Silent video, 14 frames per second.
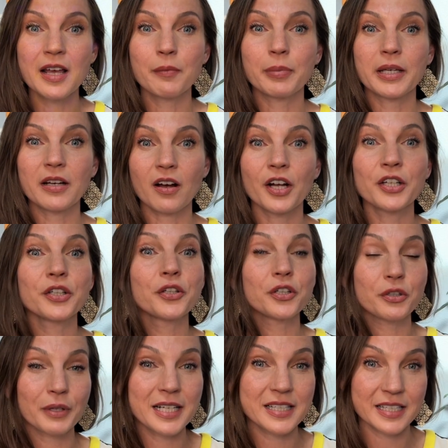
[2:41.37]
beyond your
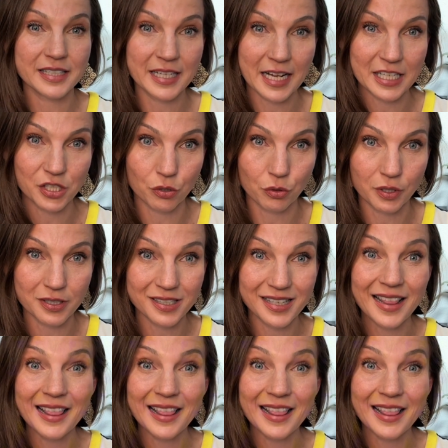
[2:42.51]
grades and test scores.